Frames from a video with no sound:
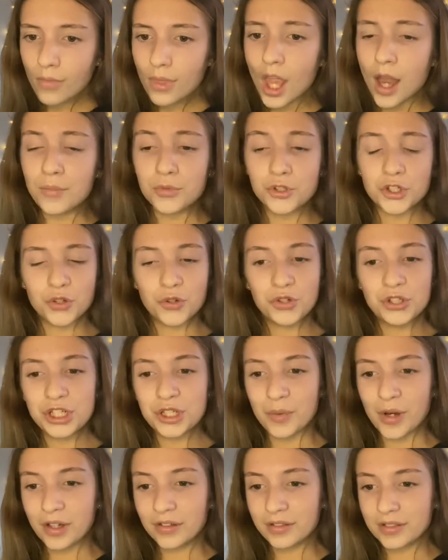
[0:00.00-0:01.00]
"I'm sure she
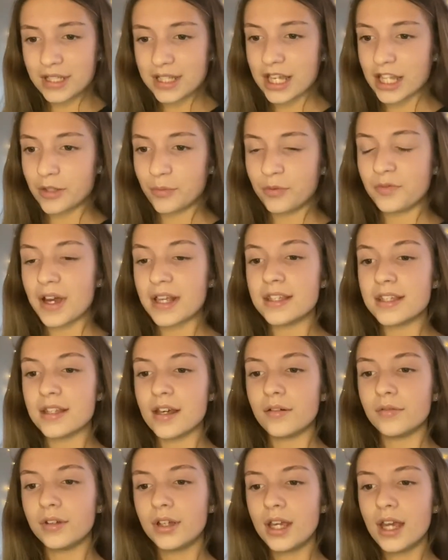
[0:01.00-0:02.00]
won't," said the
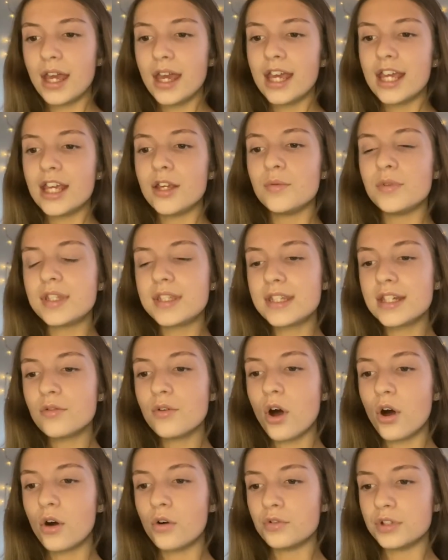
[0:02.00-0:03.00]
professor. He was still
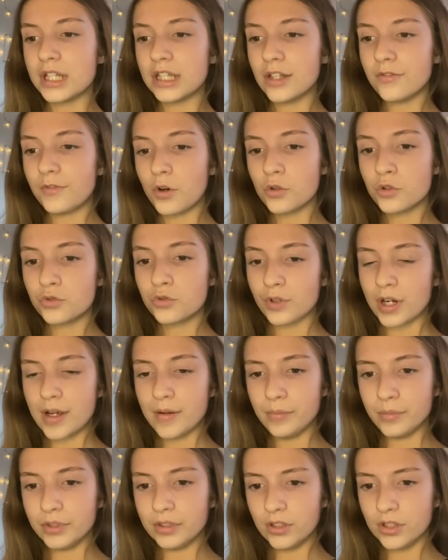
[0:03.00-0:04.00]
holding the false
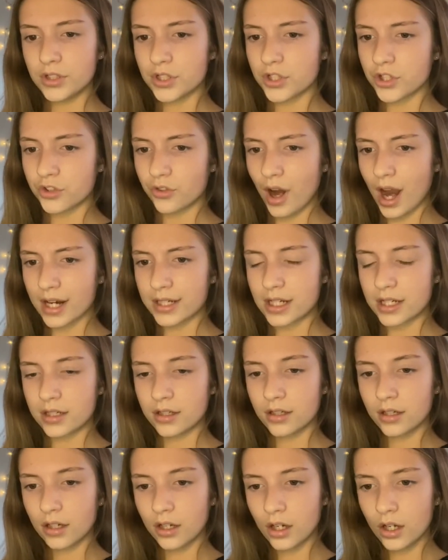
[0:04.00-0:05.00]
rib and looked distracted.
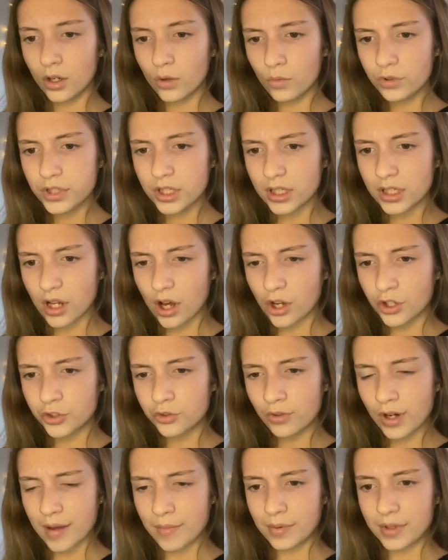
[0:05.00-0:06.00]
"What a large
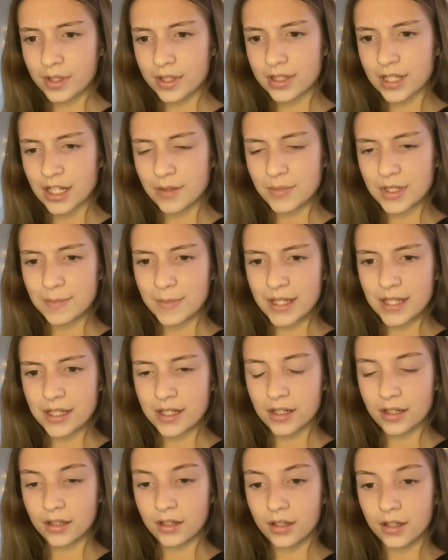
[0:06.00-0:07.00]
rib," said Miss
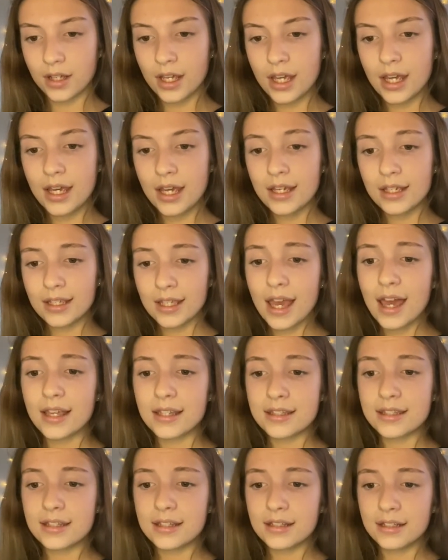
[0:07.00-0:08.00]
Minton.
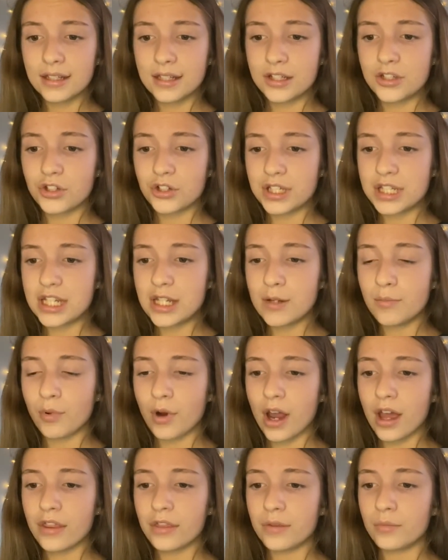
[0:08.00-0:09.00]
"Yes," he took a deep
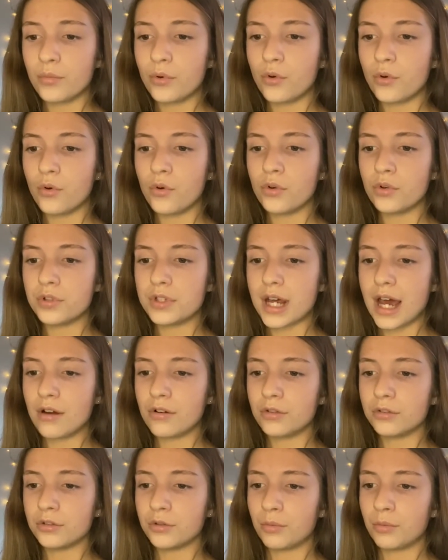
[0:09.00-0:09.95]
breath and poured out the